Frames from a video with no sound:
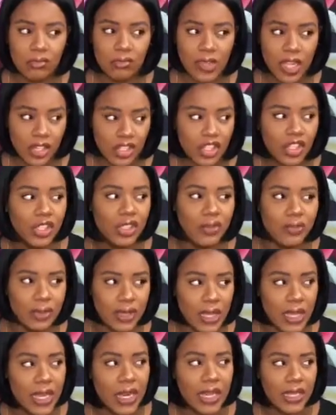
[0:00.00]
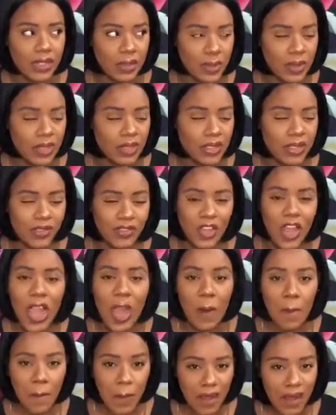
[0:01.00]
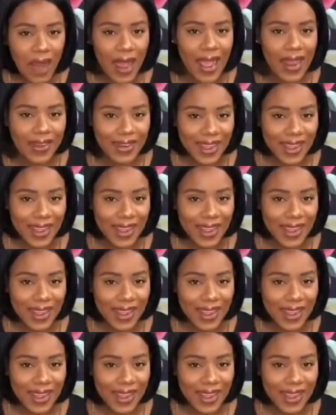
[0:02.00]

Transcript: that should be inexpensive. But I